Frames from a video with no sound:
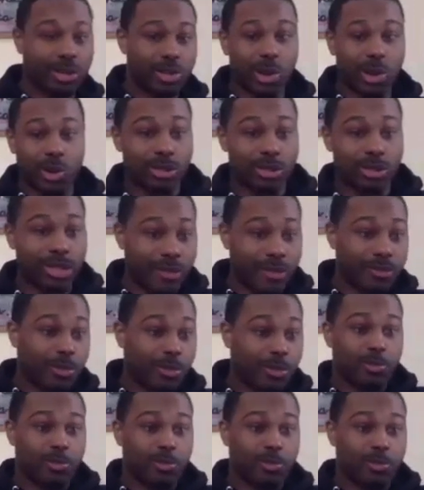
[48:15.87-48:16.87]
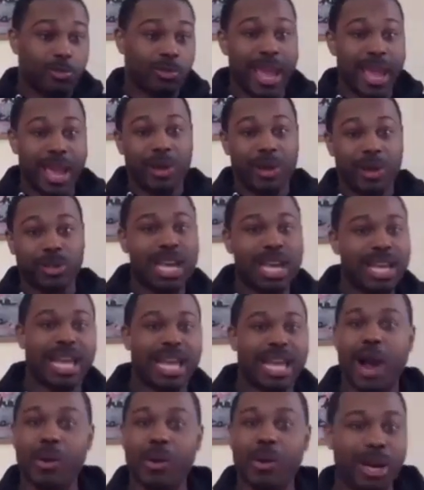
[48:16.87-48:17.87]
uh, you know, D from from hell.
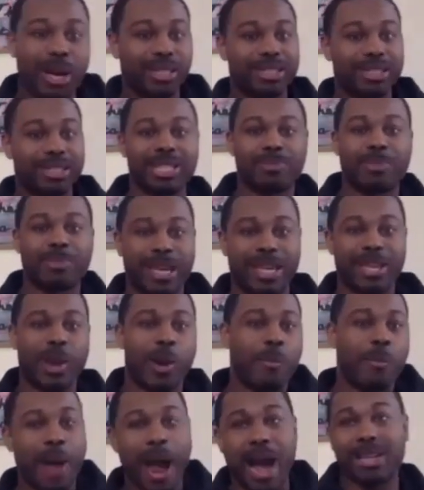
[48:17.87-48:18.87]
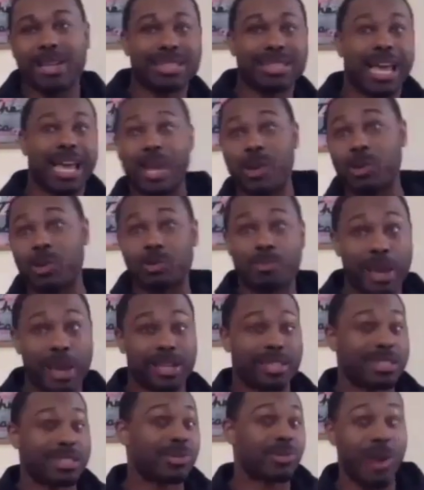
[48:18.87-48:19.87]
Like I wasn't yeah. just picking pockets like he was
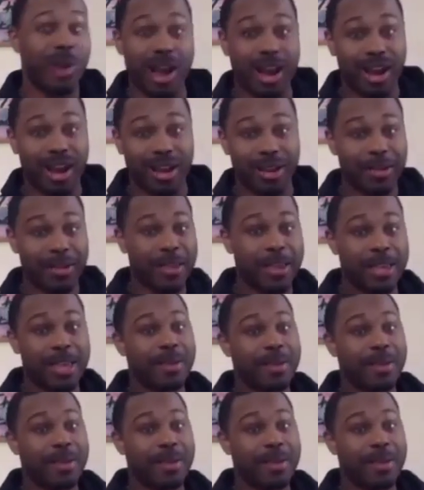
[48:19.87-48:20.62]
picking Sharon.